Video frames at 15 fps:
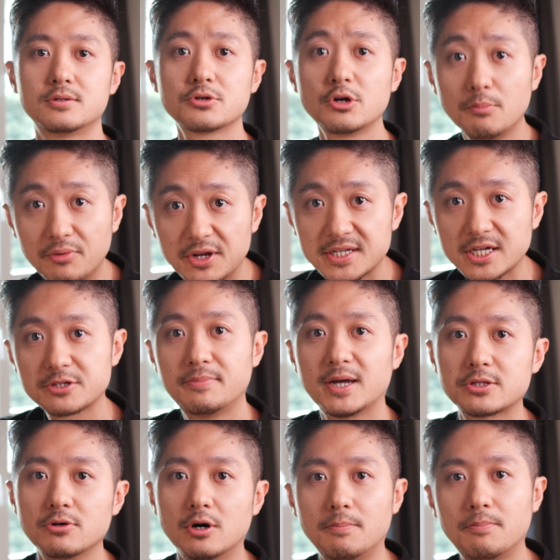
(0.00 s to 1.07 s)
So it brings us
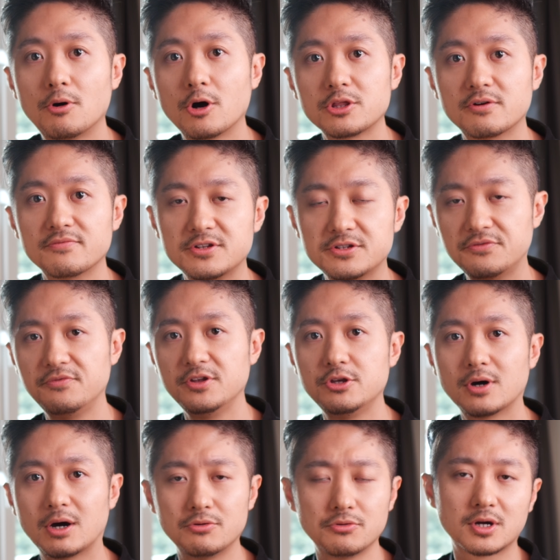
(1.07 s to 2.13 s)
back to a point of this
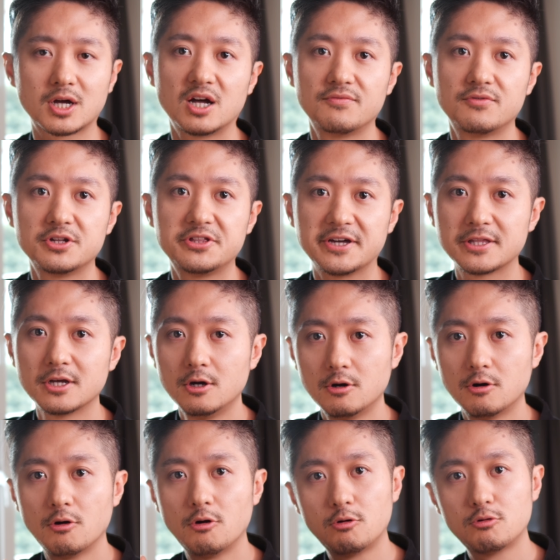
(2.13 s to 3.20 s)
video I want to cover, that
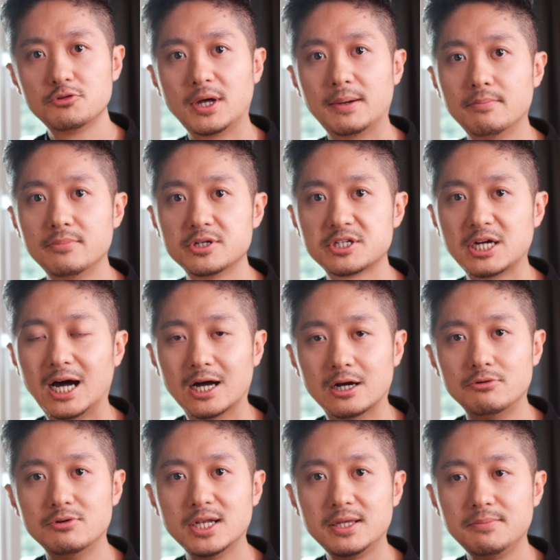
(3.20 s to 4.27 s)
whole numbers are
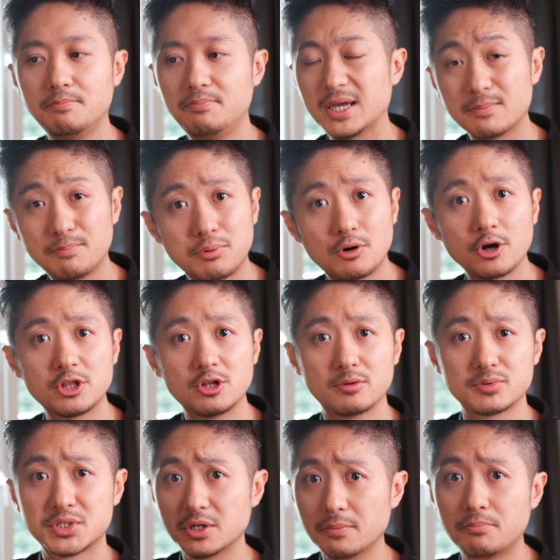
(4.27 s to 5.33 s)
a really big point
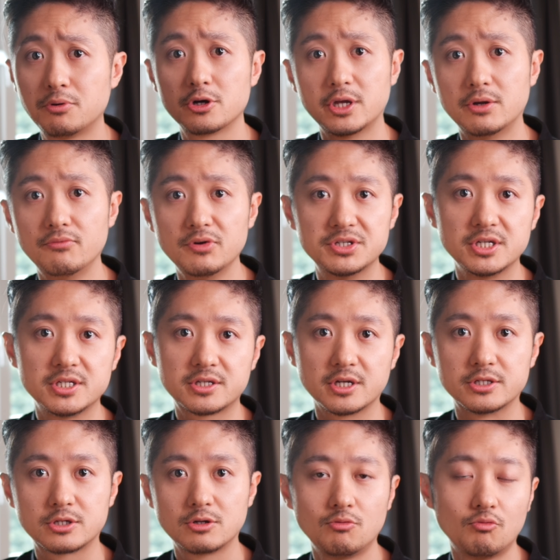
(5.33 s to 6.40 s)
of support and
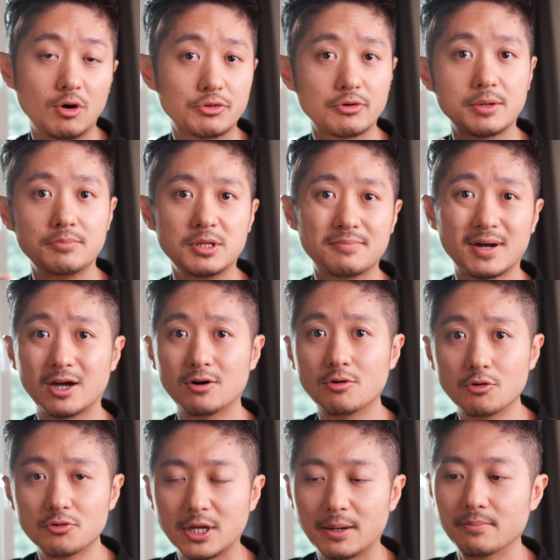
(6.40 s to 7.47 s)
resistance. What do I mean by
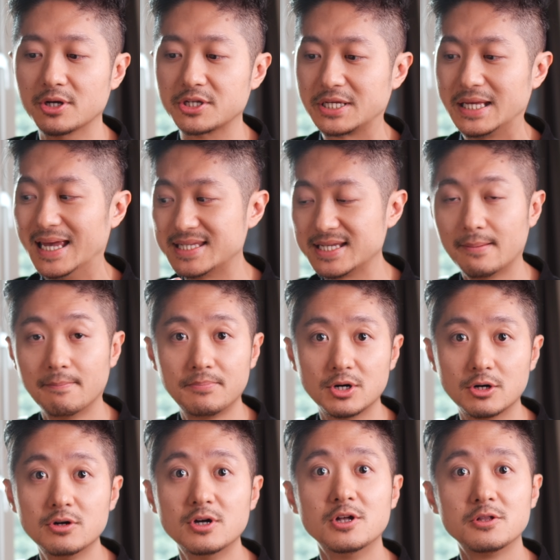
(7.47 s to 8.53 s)
whole numbers?
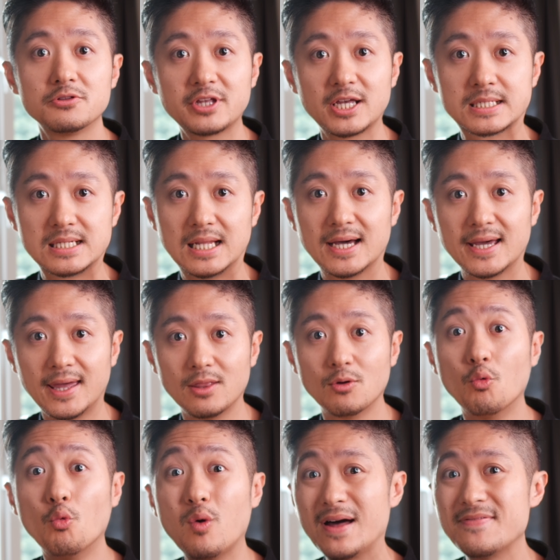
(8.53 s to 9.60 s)
Example, Tesla
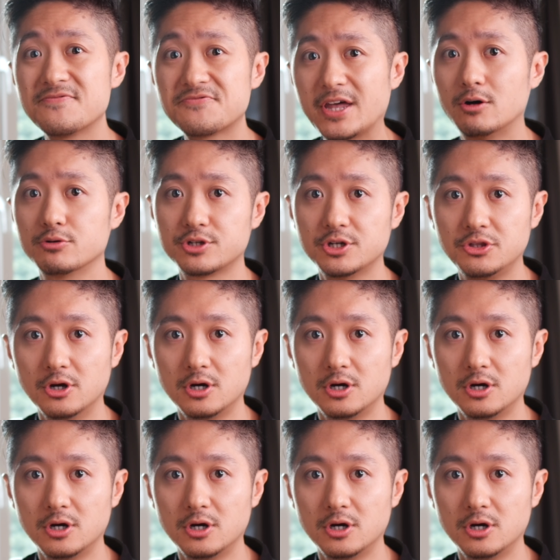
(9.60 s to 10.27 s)
at $1,000.